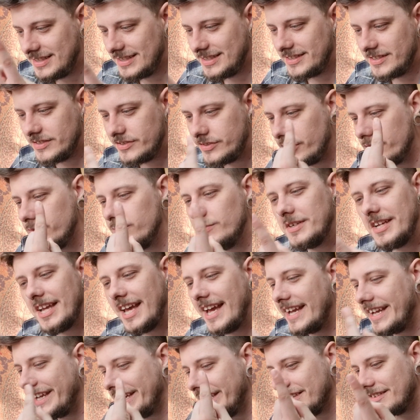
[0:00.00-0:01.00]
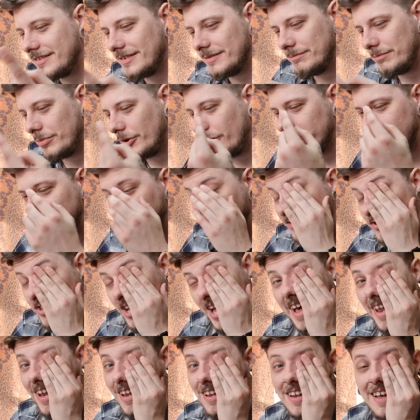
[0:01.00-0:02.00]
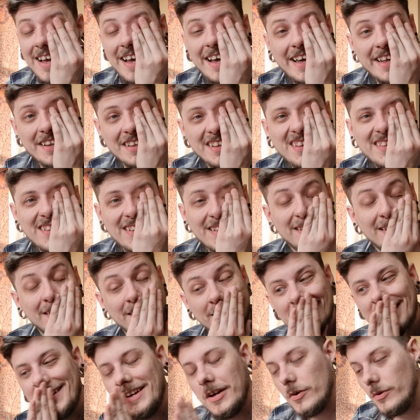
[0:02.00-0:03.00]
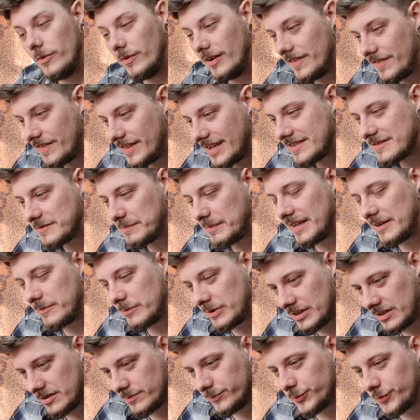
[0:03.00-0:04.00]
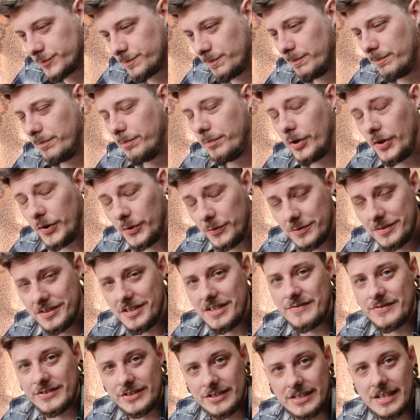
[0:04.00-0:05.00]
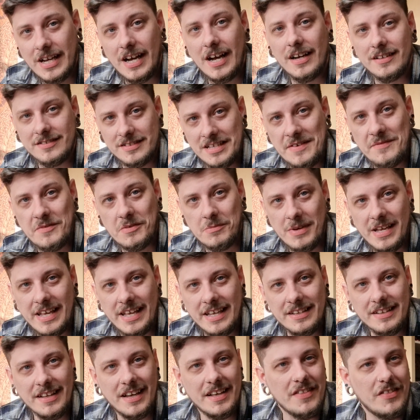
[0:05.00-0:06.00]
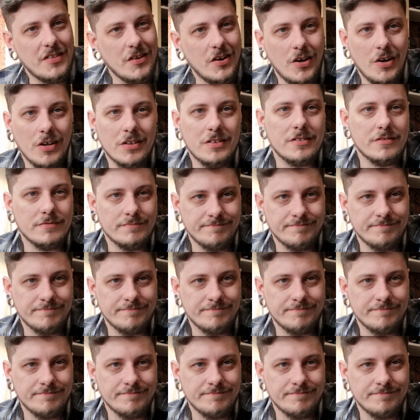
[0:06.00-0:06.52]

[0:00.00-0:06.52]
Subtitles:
2K'd body shell, and with this being one of the most beautiful cars ever made, I thought,